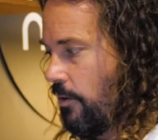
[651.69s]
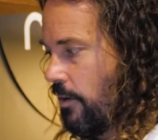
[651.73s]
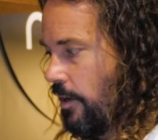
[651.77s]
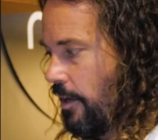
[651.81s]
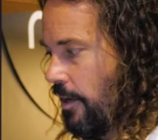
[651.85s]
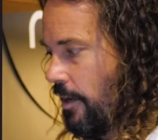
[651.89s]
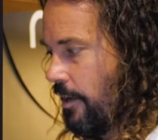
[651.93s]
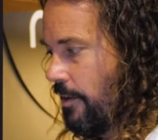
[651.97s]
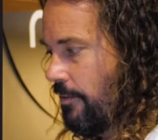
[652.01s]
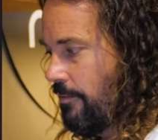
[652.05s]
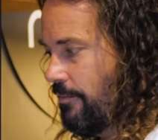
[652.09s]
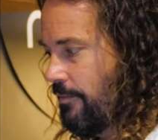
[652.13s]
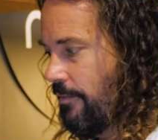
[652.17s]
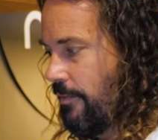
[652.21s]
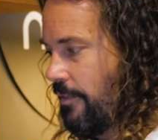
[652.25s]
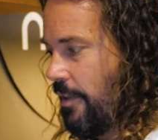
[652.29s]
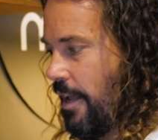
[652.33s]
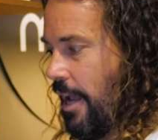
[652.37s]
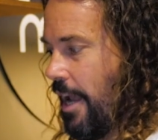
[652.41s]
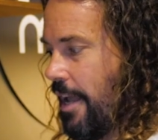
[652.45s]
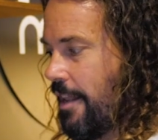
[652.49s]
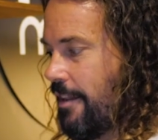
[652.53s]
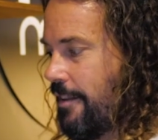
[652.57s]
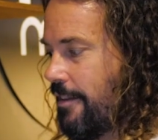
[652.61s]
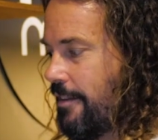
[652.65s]

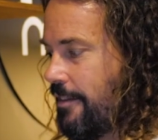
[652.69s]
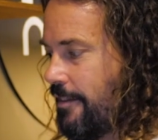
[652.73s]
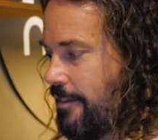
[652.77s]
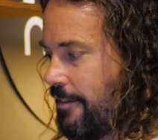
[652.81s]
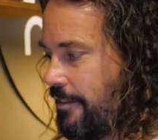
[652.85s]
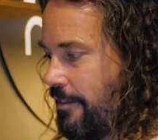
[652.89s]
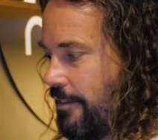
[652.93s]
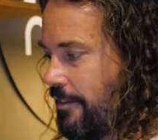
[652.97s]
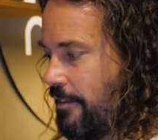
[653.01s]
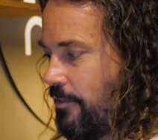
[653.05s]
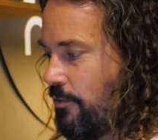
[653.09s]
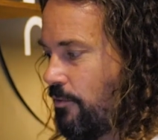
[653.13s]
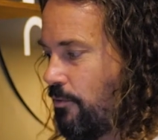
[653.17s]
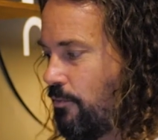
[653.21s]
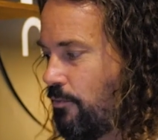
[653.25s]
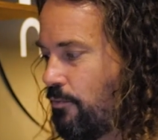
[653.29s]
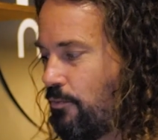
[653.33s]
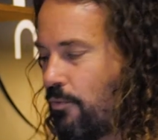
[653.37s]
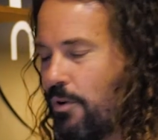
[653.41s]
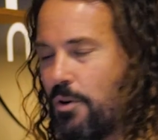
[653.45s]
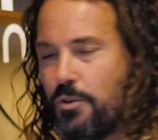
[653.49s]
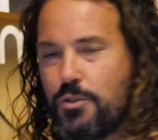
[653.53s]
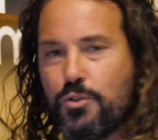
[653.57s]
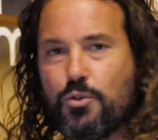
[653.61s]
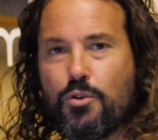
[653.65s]
And
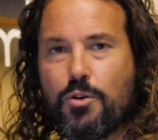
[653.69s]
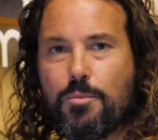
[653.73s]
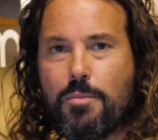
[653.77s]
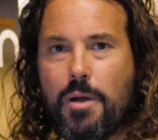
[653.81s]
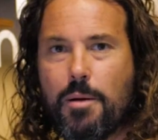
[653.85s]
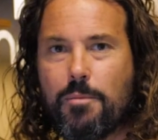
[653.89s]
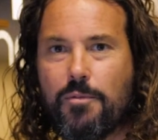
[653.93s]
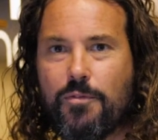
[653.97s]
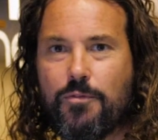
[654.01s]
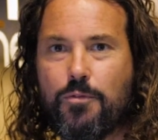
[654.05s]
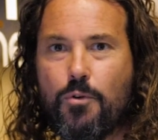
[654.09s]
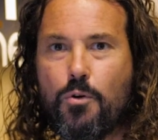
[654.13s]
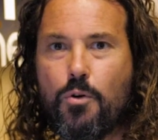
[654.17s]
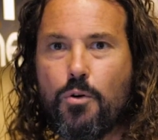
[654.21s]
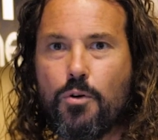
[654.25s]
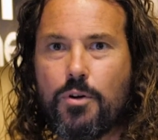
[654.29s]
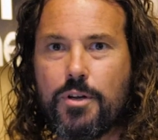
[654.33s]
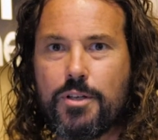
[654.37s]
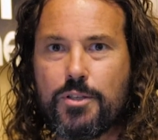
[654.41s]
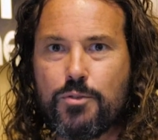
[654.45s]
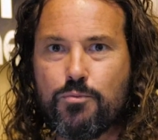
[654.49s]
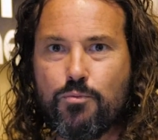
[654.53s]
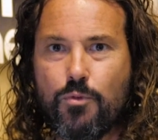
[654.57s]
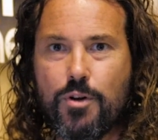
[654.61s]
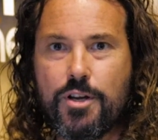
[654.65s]
what I was talking about before
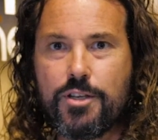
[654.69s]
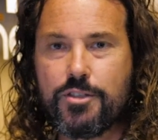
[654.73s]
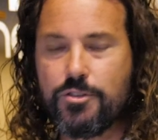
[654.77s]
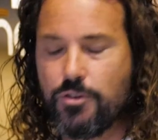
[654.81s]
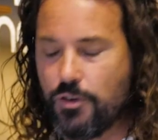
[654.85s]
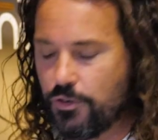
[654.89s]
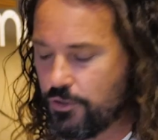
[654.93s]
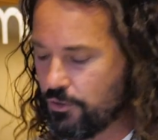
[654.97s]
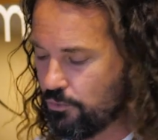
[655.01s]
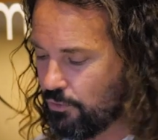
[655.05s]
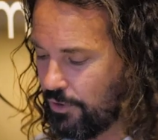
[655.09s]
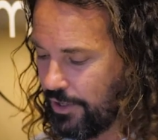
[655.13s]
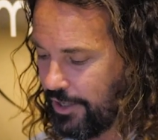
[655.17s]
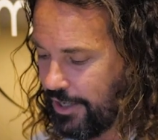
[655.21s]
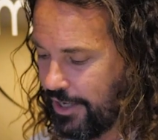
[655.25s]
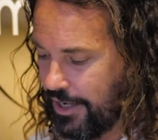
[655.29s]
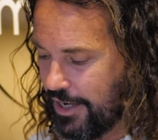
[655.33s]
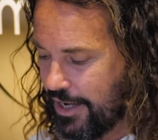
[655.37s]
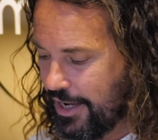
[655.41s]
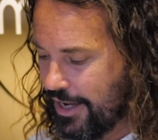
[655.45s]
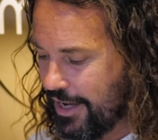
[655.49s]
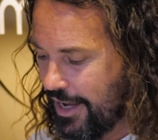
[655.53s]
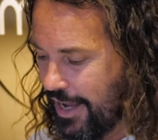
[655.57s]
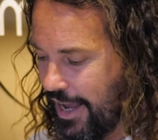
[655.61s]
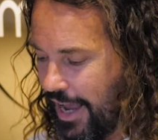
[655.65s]
is research. Like,
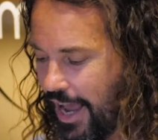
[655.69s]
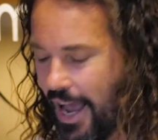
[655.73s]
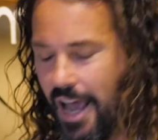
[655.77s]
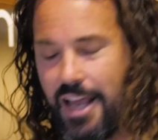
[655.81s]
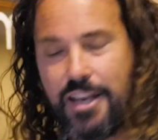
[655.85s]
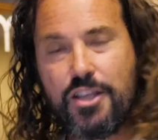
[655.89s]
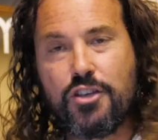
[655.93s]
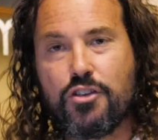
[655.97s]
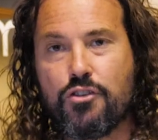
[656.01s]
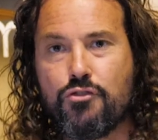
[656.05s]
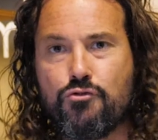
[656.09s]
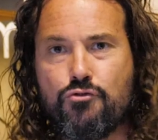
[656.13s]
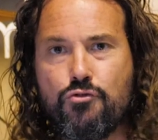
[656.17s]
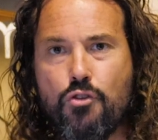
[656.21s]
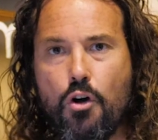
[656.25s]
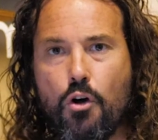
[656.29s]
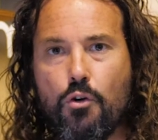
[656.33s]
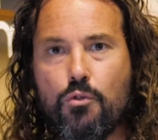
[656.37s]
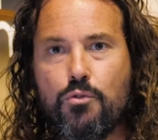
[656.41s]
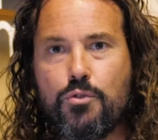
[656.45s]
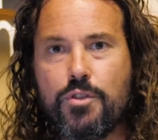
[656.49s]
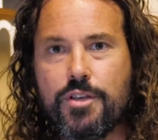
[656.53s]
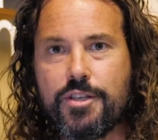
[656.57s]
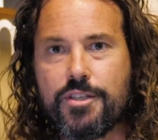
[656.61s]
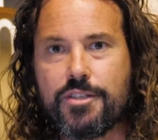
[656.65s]
how do you
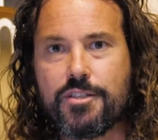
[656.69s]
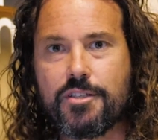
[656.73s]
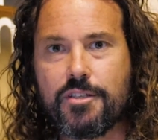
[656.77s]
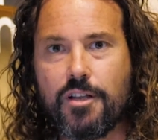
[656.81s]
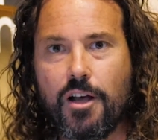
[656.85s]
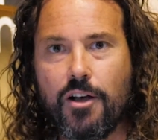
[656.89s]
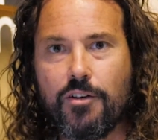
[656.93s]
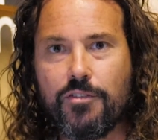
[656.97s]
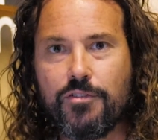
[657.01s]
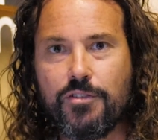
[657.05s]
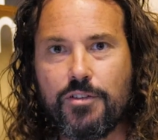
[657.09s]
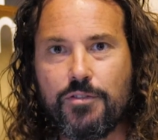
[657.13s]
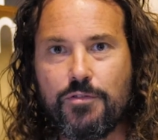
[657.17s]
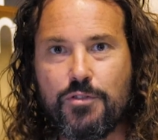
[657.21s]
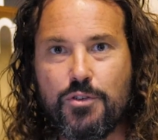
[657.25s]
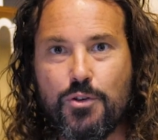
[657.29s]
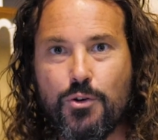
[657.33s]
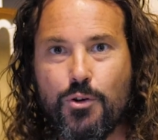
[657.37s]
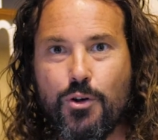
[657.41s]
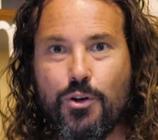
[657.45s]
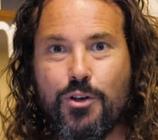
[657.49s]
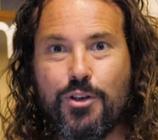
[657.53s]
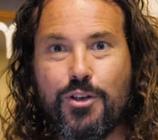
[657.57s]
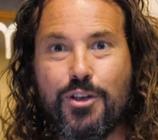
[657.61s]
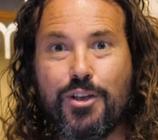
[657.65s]
know this stuff if
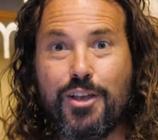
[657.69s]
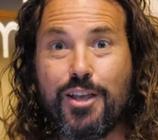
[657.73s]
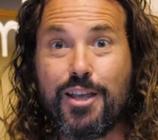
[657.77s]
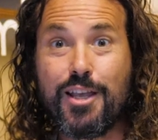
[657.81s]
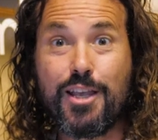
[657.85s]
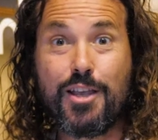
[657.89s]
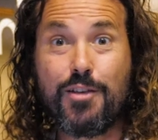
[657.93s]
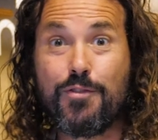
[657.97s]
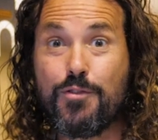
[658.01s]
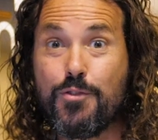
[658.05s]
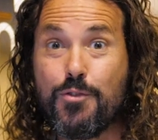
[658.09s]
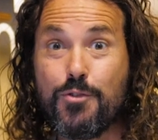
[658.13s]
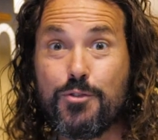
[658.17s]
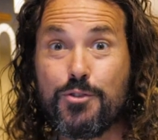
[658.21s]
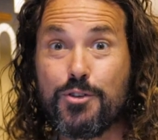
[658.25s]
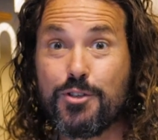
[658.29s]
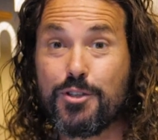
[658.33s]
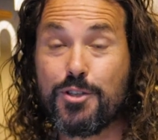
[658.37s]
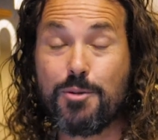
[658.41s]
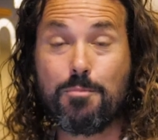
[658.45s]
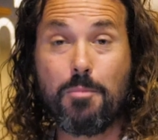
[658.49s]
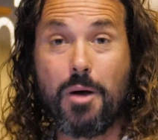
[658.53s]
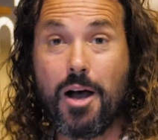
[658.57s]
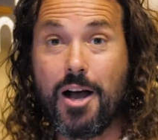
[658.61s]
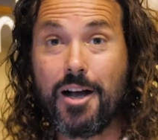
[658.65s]
you're
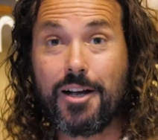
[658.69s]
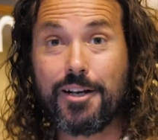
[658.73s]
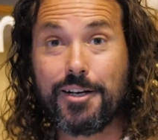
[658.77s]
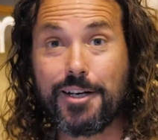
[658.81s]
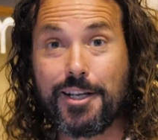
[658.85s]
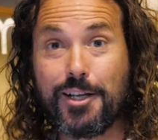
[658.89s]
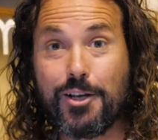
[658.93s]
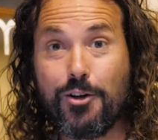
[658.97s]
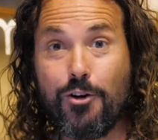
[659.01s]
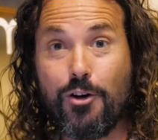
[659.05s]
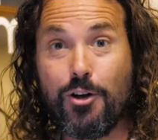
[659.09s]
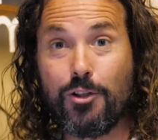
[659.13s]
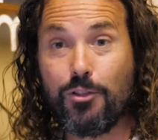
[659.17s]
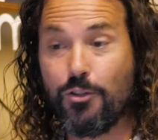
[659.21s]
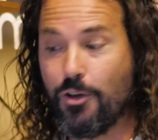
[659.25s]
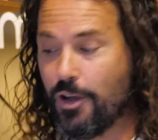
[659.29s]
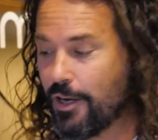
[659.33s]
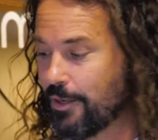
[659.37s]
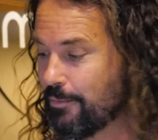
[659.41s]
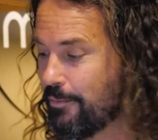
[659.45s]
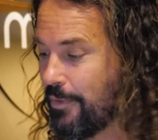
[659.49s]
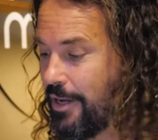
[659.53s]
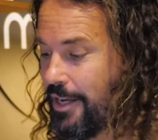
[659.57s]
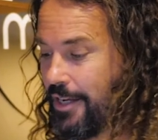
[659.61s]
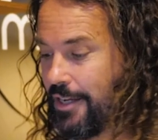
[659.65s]
just a marketing guy
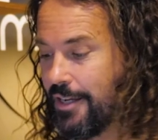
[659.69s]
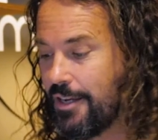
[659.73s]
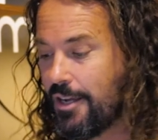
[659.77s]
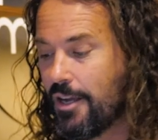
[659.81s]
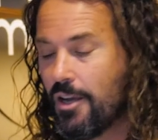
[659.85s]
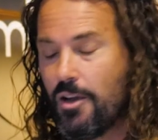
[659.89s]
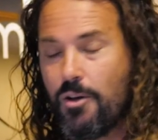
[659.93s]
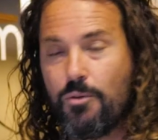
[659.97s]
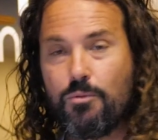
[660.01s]
like me?